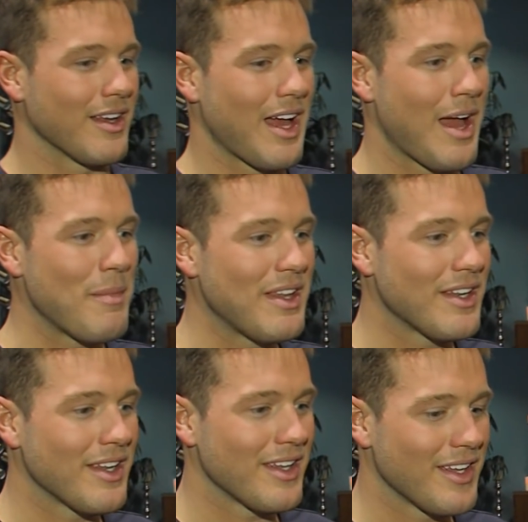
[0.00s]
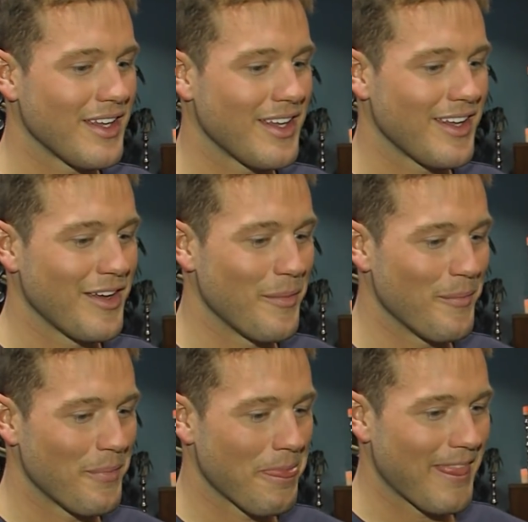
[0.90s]
uh, I mean.
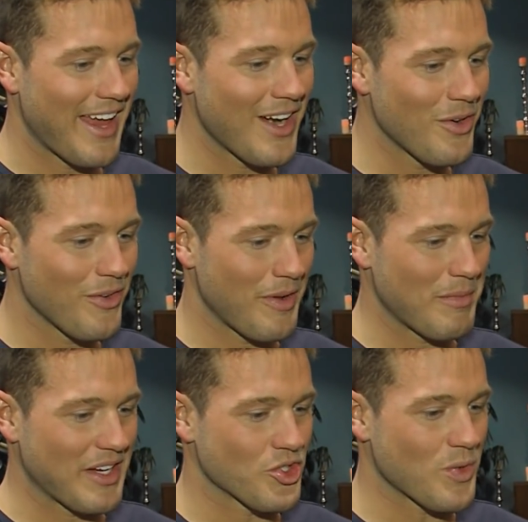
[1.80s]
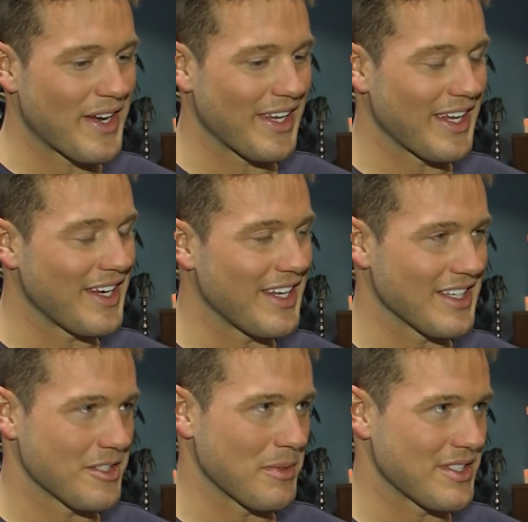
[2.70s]
I don't know if I'm like dreading any in
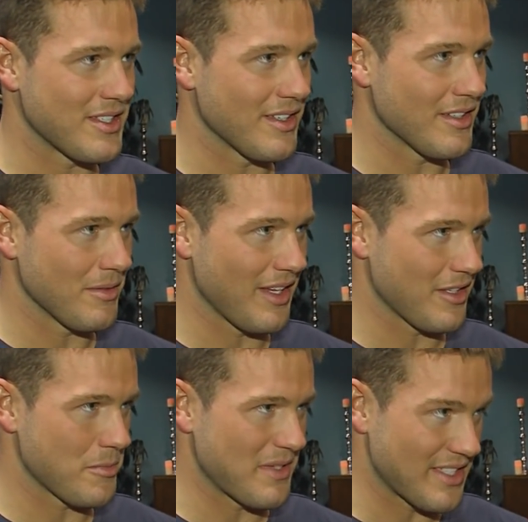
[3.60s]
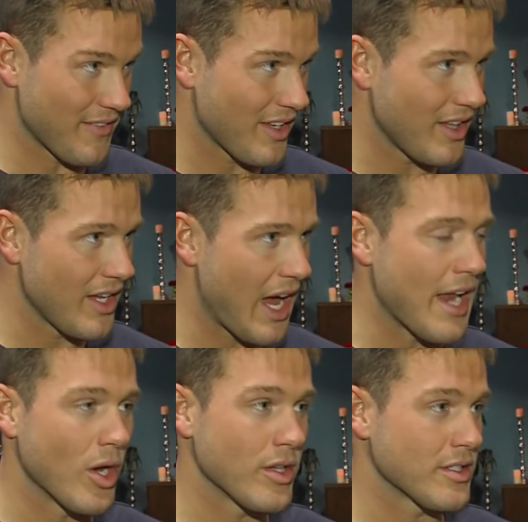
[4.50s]
speci- like specifically. I
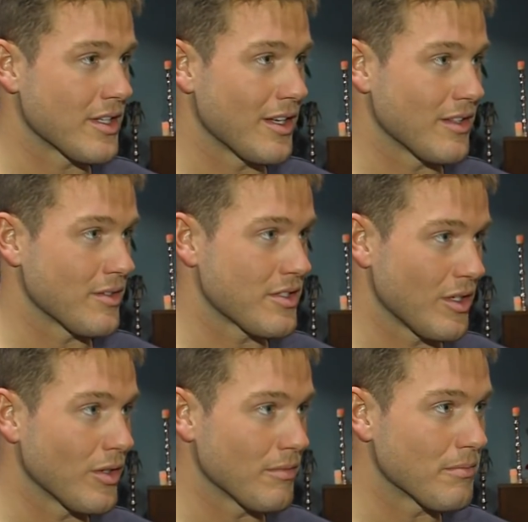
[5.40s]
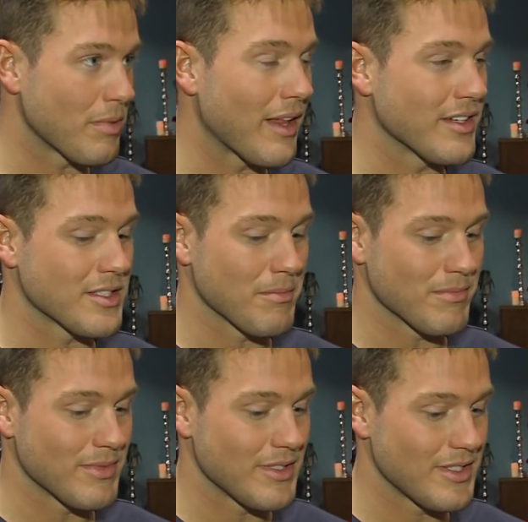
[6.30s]
know there's gonna there's still probably some
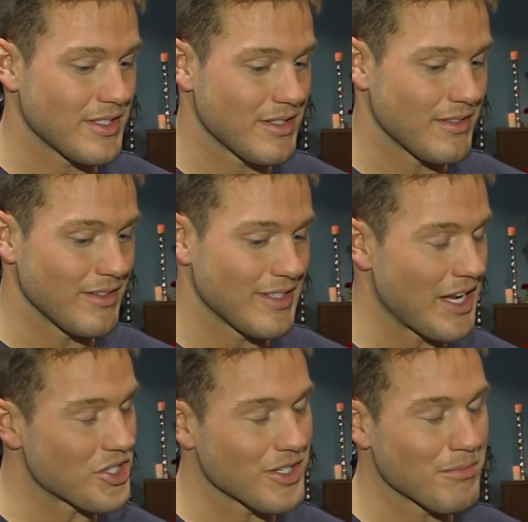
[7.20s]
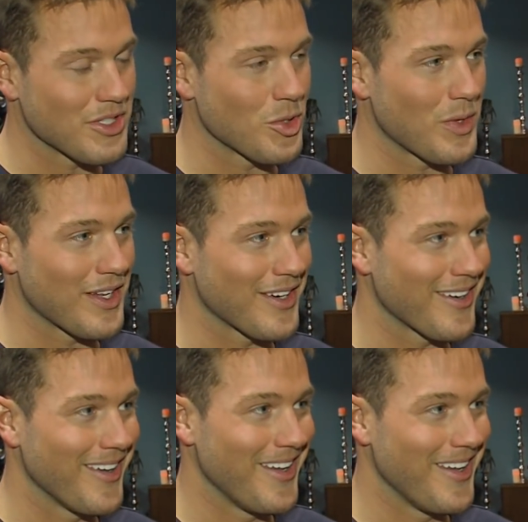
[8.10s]
tension between